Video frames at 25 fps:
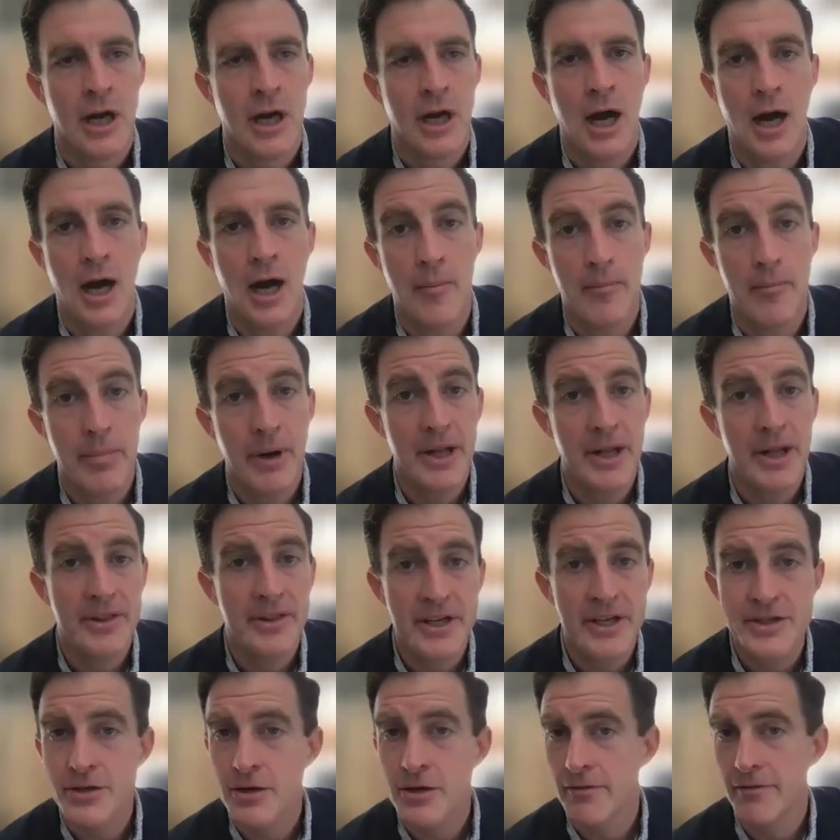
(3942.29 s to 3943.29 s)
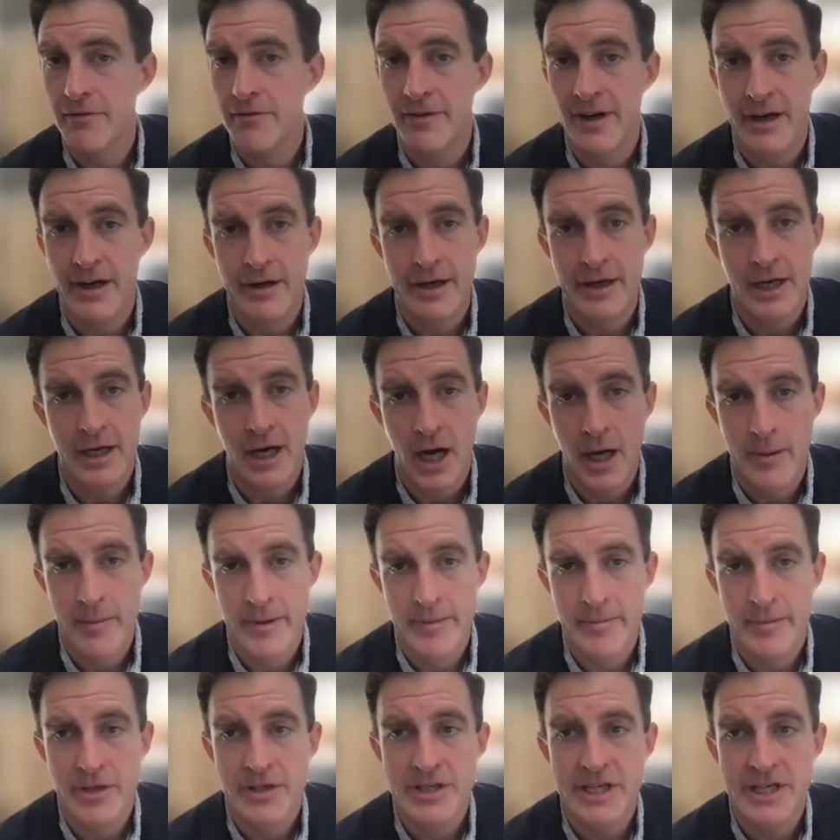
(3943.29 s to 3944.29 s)
But these are very
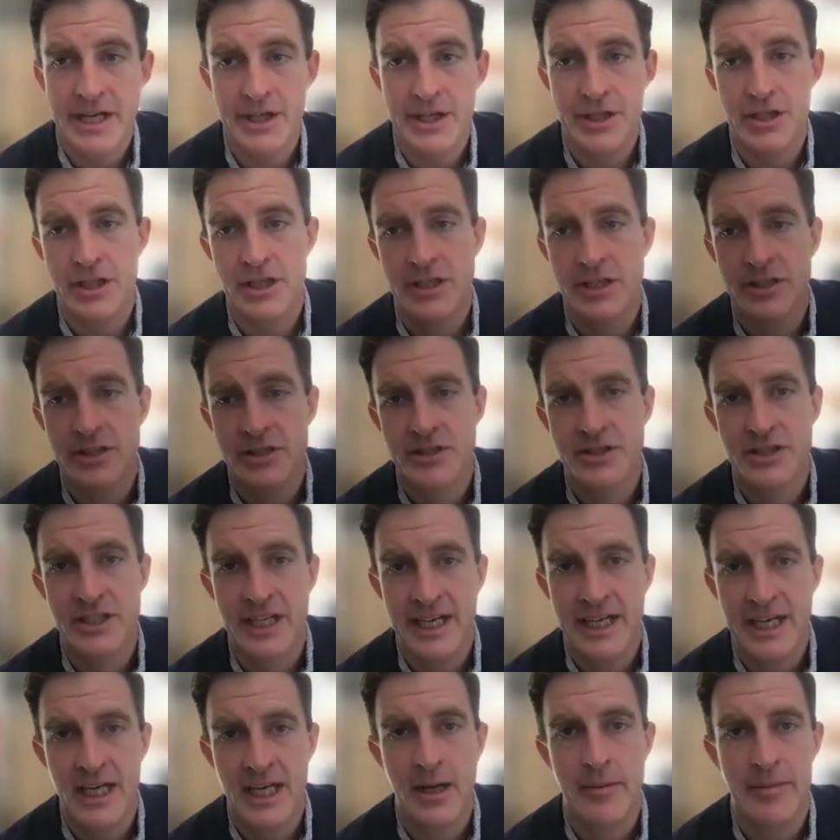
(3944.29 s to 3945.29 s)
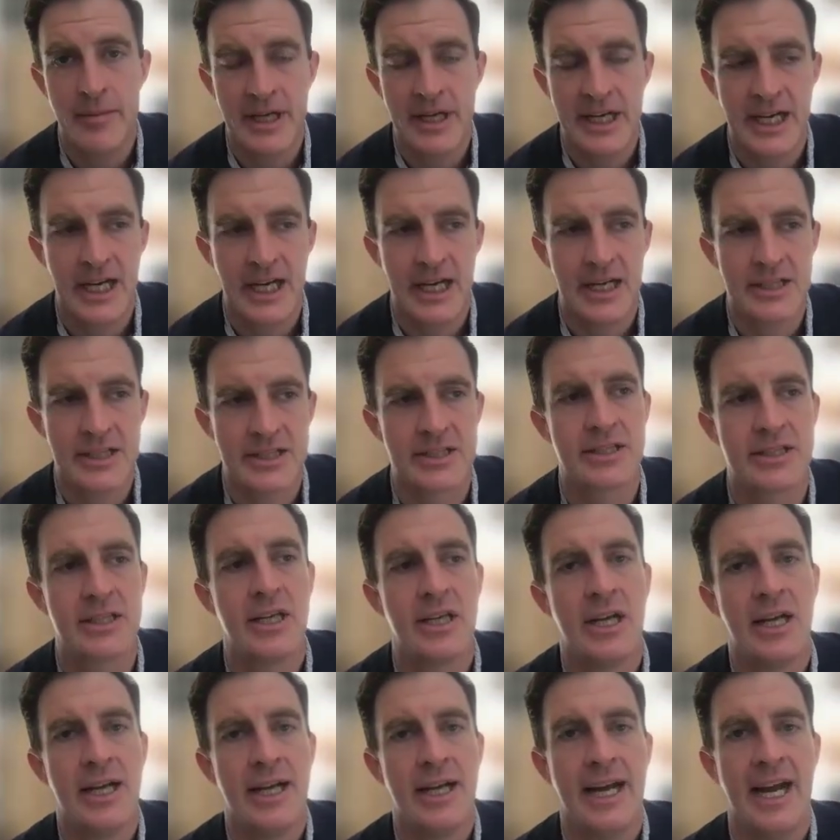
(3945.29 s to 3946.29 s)
common mutations in MDS
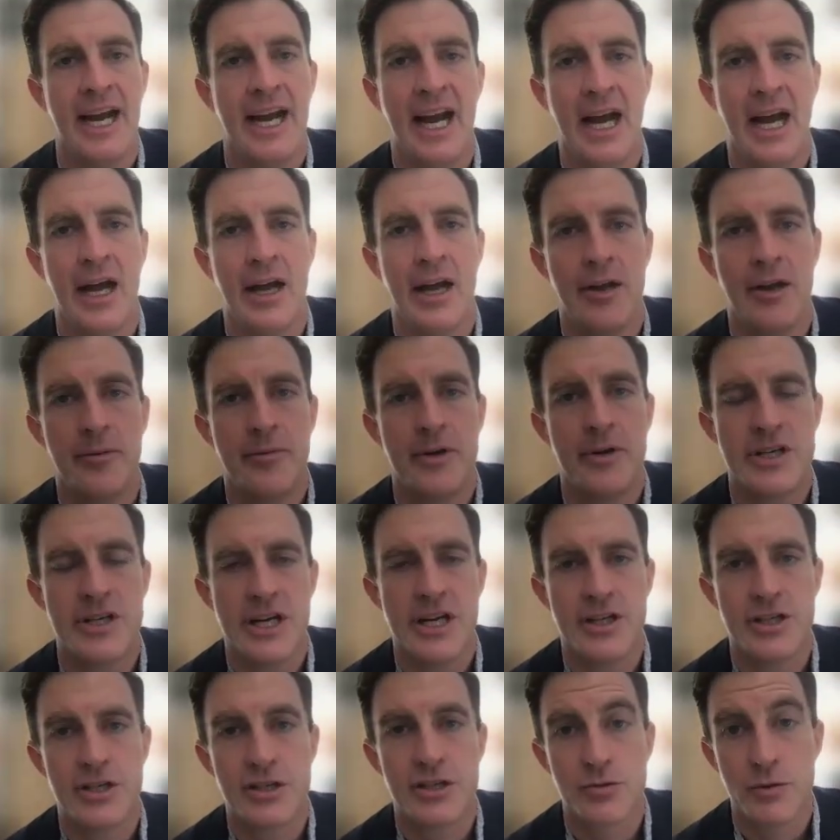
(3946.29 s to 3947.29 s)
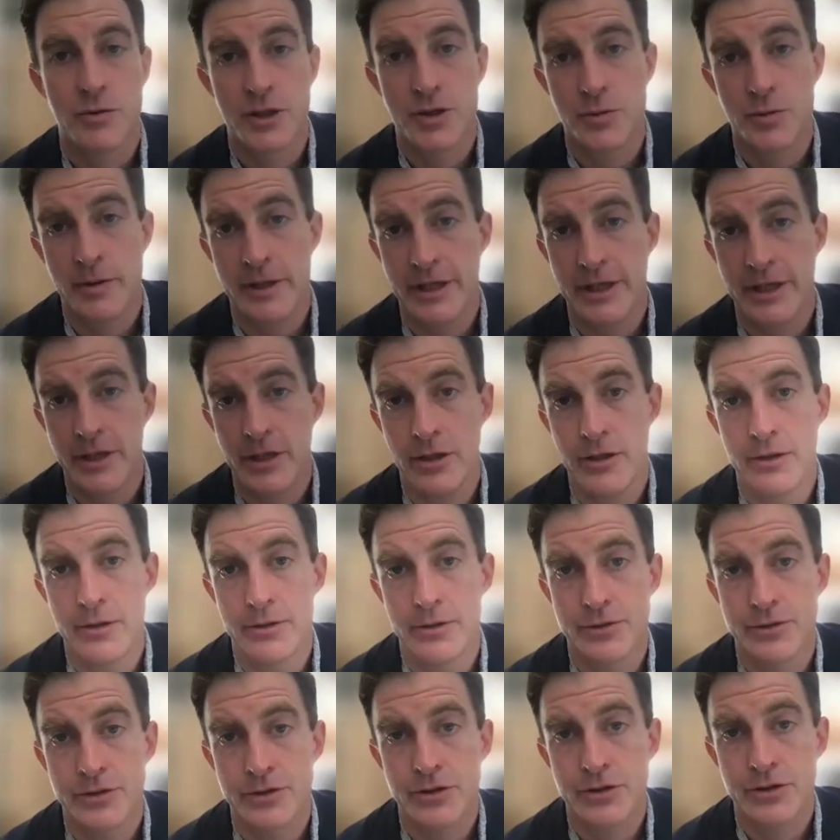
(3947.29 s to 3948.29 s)
and mutations which we
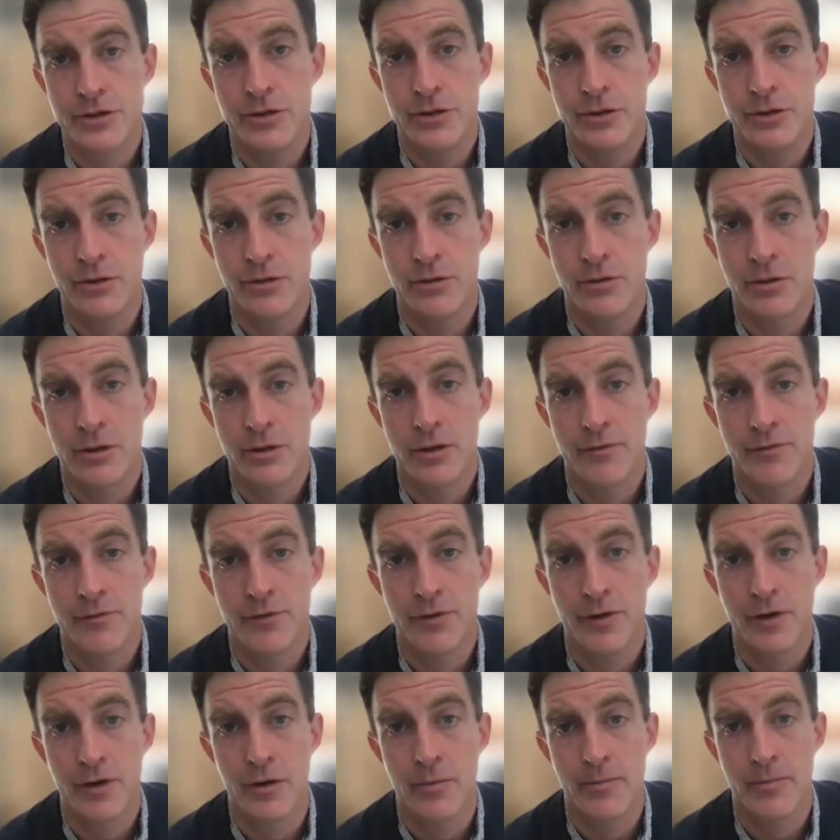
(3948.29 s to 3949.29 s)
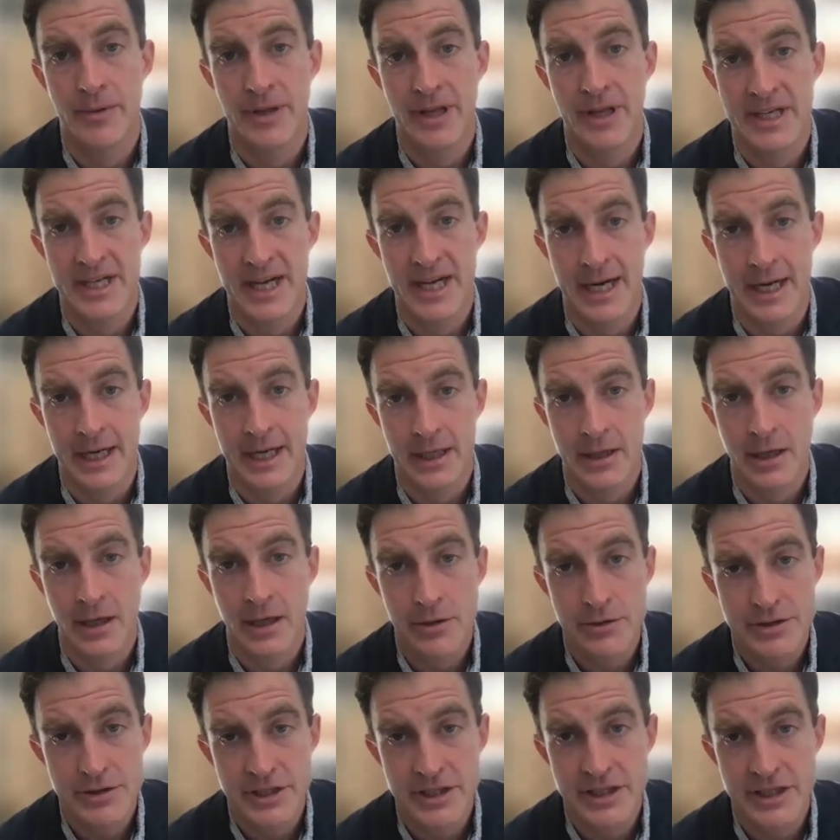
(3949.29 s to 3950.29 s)
use to confirm the
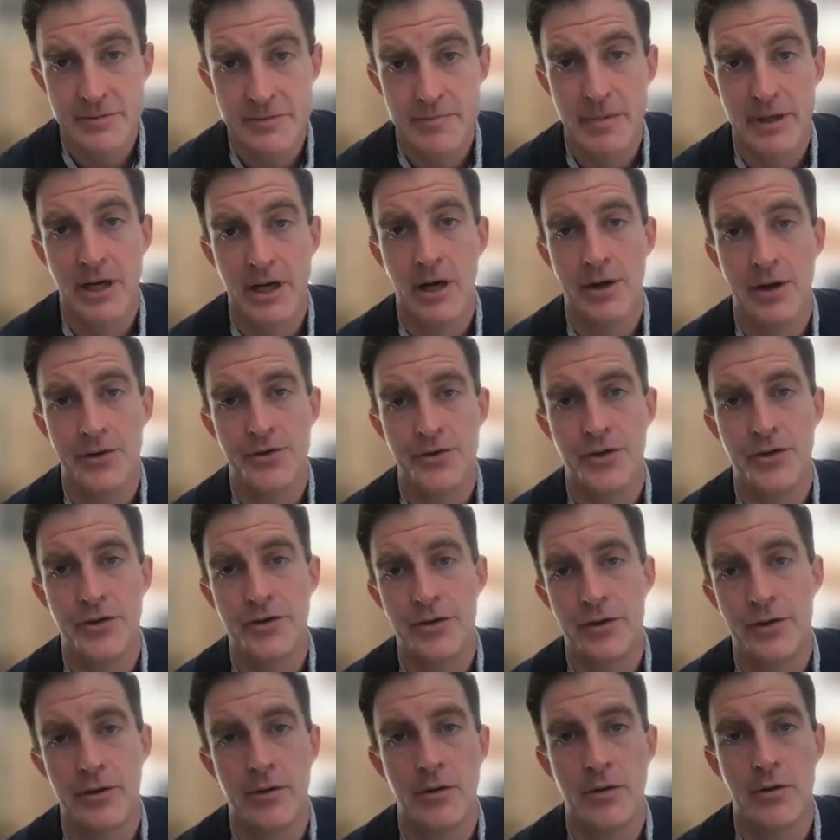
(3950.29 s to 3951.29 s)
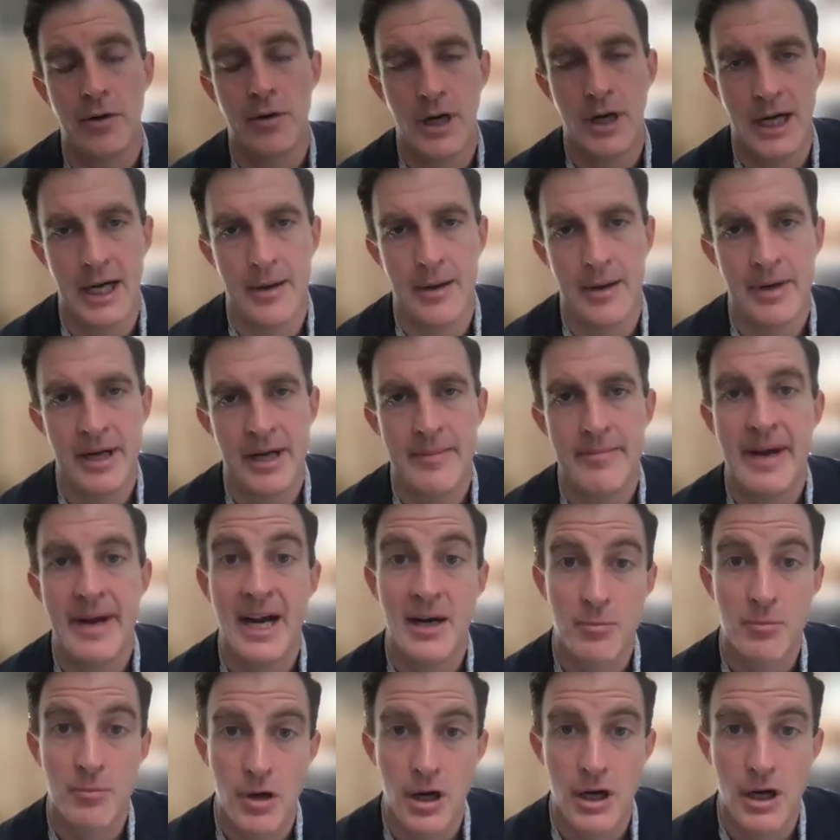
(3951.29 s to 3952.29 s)
diagnosis, but also to
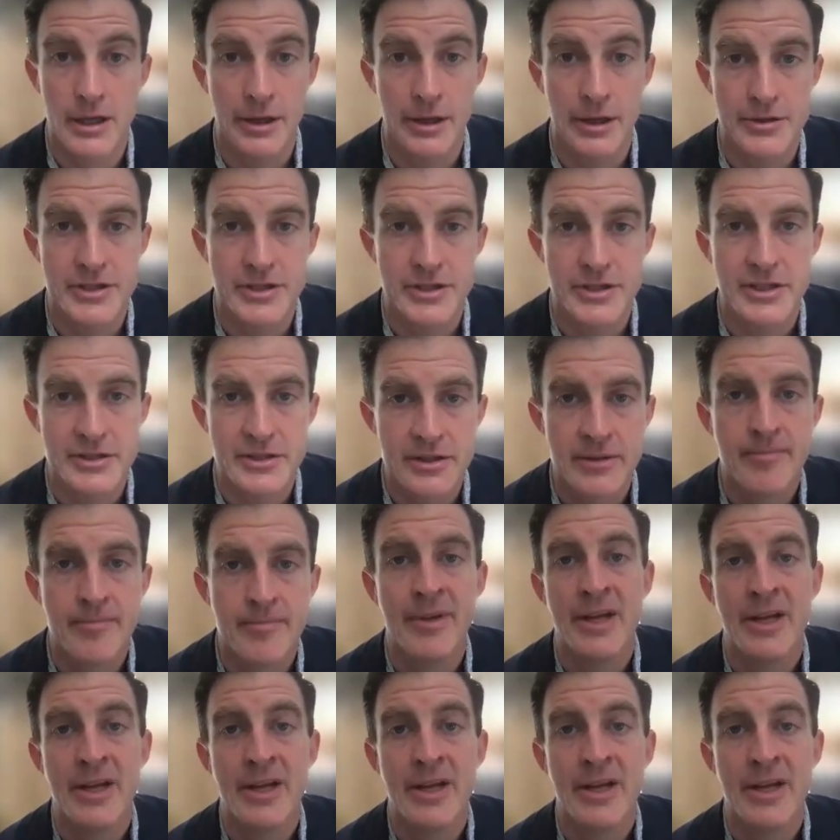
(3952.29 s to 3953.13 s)
impact prognosis.